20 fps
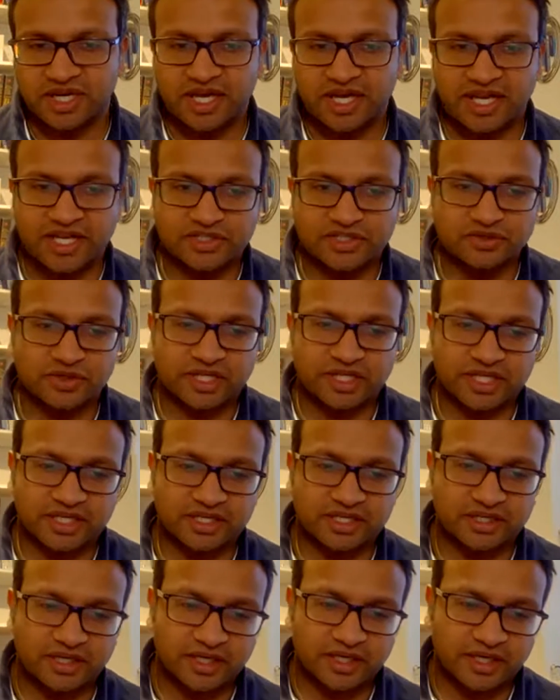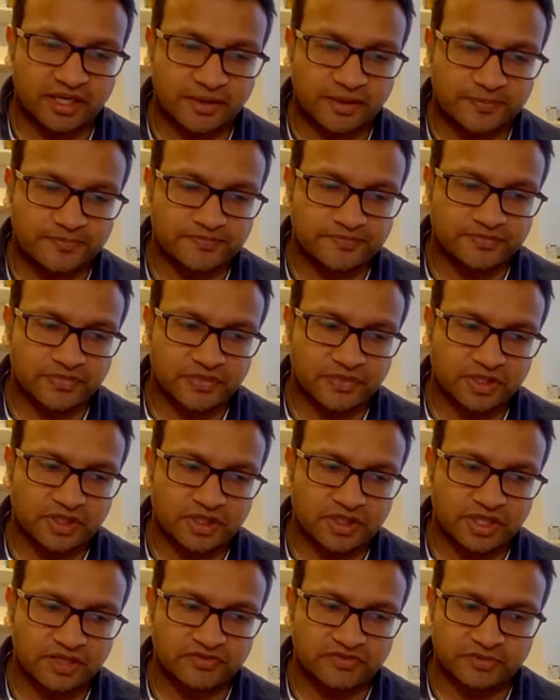electronic
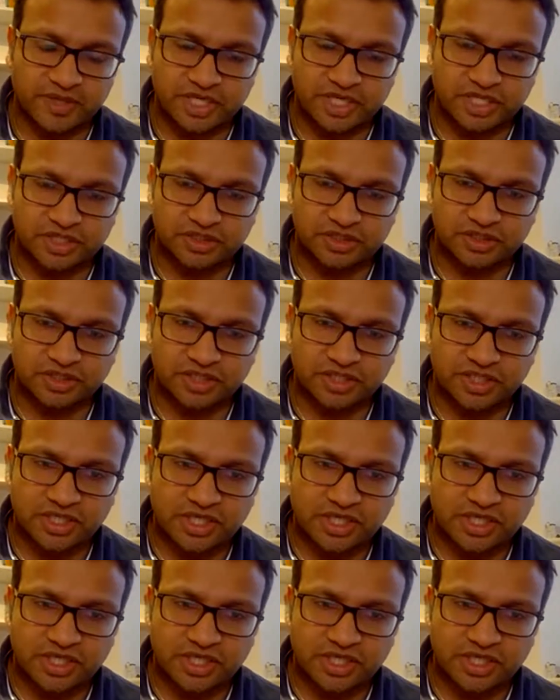information.